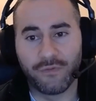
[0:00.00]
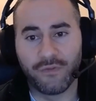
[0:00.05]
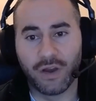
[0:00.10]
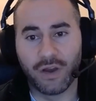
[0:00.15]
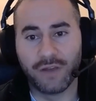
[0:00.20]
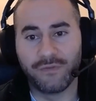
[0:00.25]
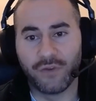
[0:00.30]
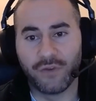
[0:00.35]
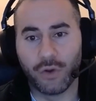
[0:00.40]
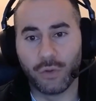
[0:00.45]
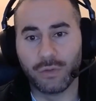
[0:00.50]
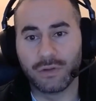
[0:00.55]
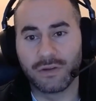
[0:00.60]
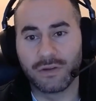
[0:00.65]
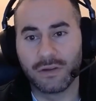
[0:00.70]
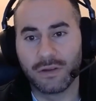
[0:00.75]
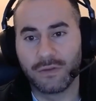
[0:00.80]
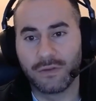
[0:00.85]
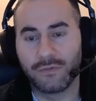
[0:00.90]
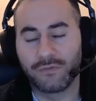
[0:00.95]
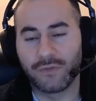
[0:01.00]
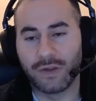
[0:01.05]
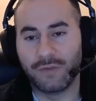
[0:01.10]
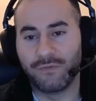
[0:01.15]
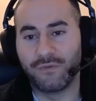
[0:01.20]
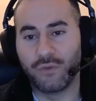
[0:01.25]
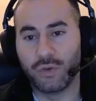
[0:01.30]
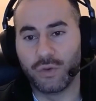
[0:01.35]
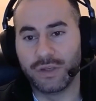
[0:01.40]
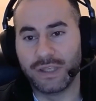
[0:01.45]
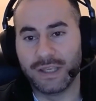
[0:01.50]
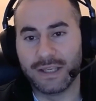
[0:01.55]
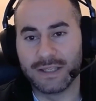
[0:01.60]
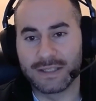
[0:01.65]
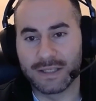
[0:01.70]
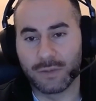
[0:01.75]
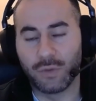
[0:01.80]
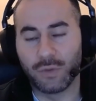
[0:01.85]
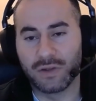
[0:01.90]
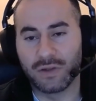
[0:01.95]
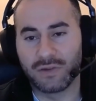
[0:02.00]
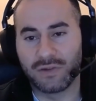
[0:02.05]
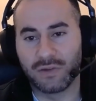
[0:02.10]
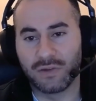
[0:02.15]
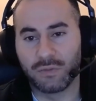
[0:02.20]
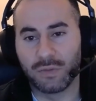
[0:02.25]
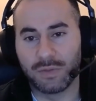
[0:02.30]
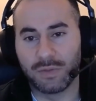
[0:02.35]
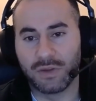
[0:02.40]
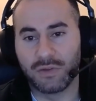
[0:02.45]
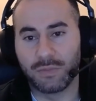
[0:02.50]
5-fold in 4 years since we've